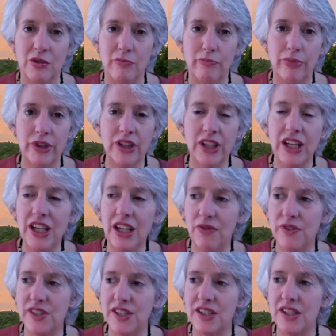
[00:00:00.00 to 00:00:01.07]

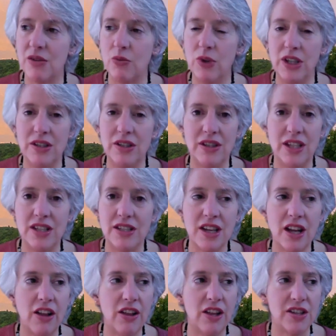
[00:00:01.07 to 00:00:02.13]
beliefs that
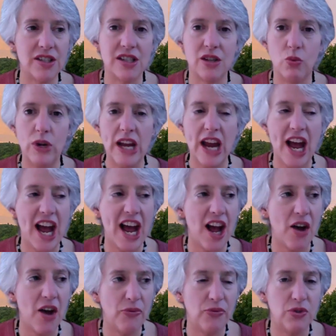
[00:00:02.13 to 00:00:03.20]
tell us that we have